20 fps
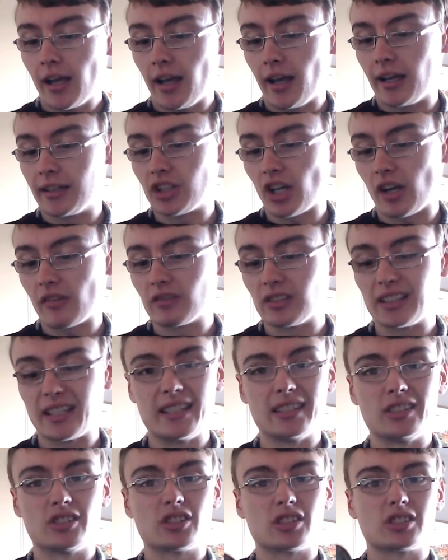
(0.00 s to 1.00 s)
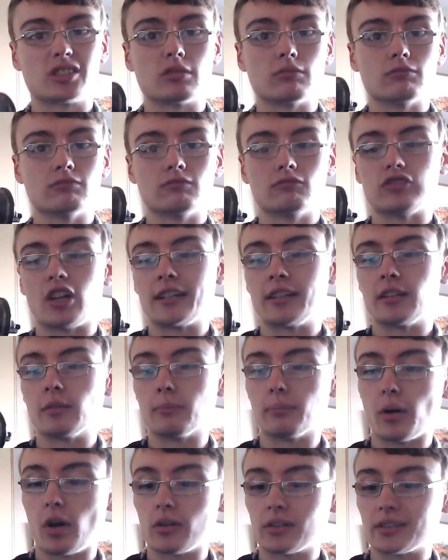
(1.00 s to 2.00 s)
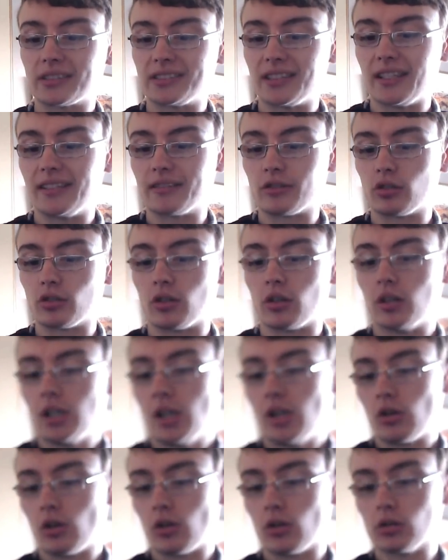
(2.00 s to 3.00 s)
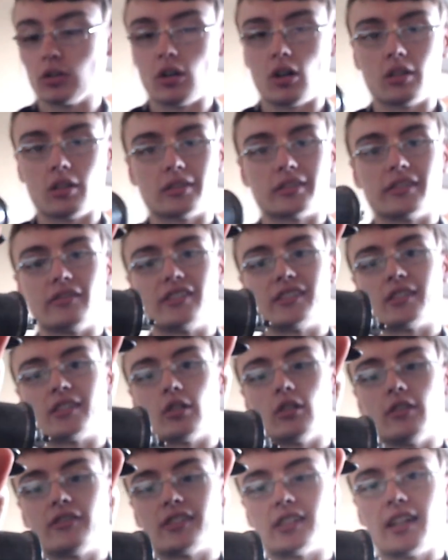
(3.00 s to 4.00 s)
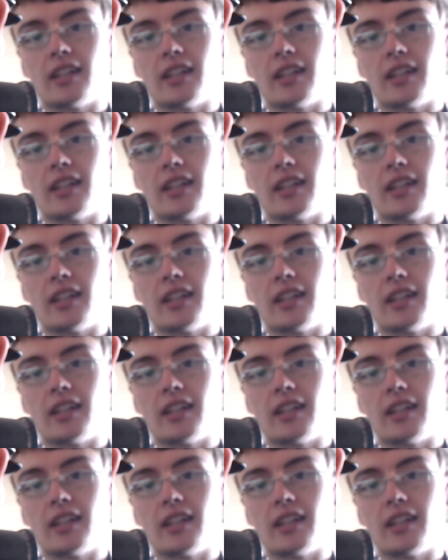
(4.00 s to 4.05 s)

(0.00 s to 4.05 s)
uh, generally in just random boxes or, or lots of stuff.